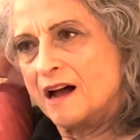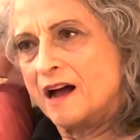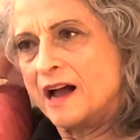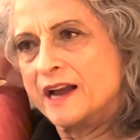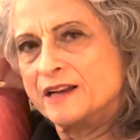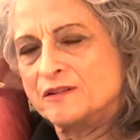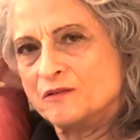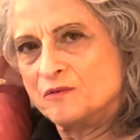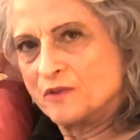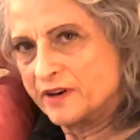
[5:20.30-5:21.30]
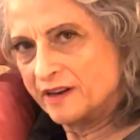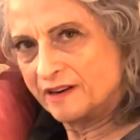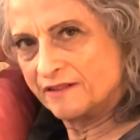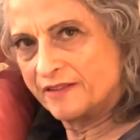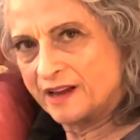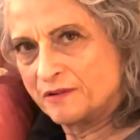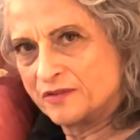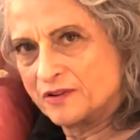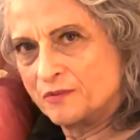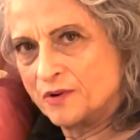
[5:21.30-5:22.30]
I don't want any of that with
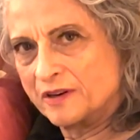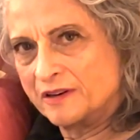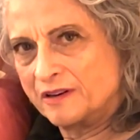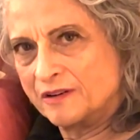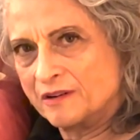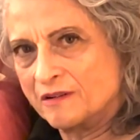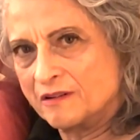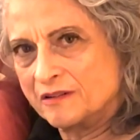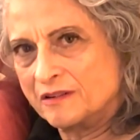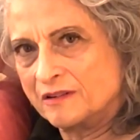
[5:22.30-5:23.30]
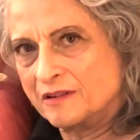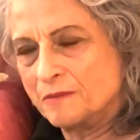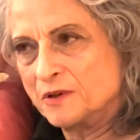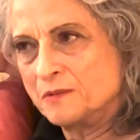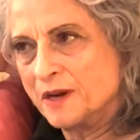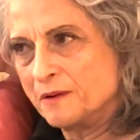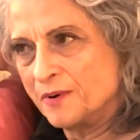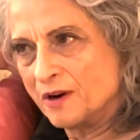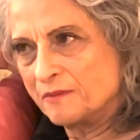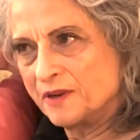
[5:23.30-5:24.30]
someone, you know come into my
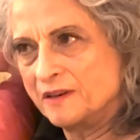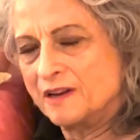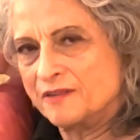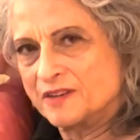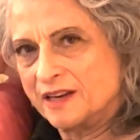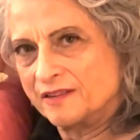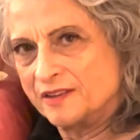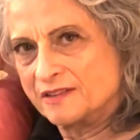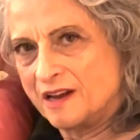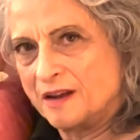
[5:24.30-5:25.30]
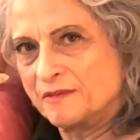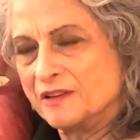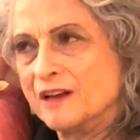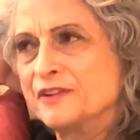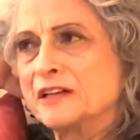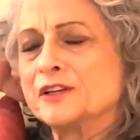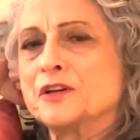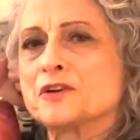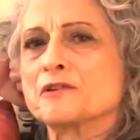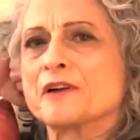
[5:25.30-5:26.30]
apartment. I've taken the time, lovingly
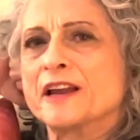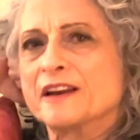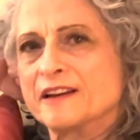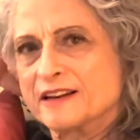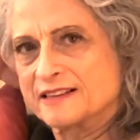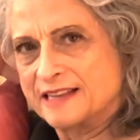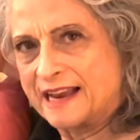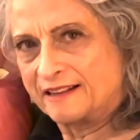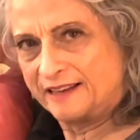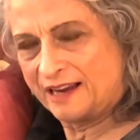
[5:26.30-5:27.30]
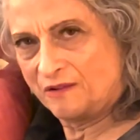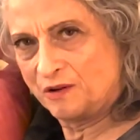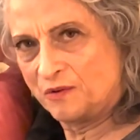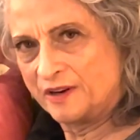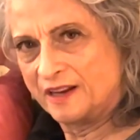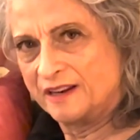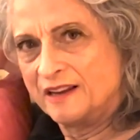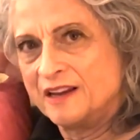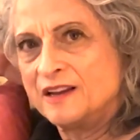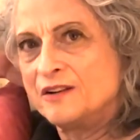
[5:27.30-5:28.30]
curated exactly how I want it.
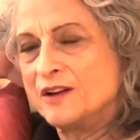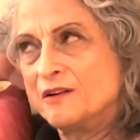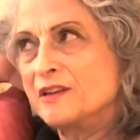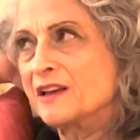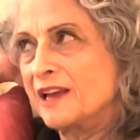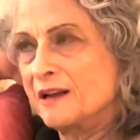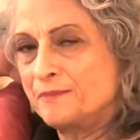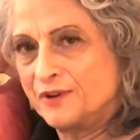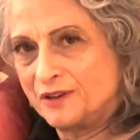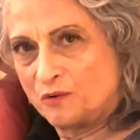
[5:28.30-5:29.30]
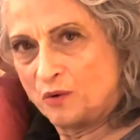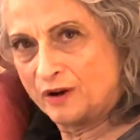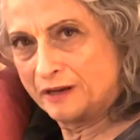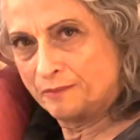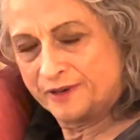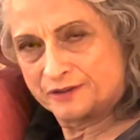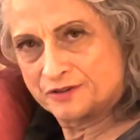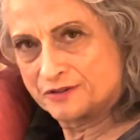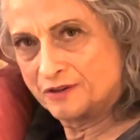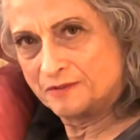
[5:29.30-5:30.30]
No, you can't put your whale
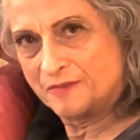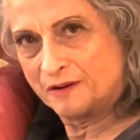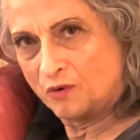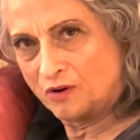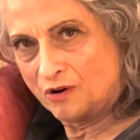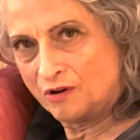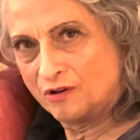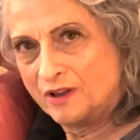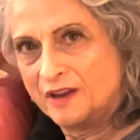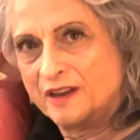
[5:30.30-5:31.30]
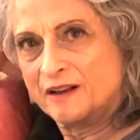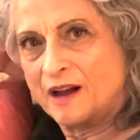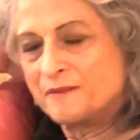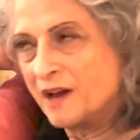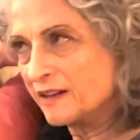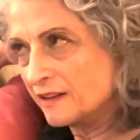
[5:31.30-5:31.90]
pictures on my wall. I'm not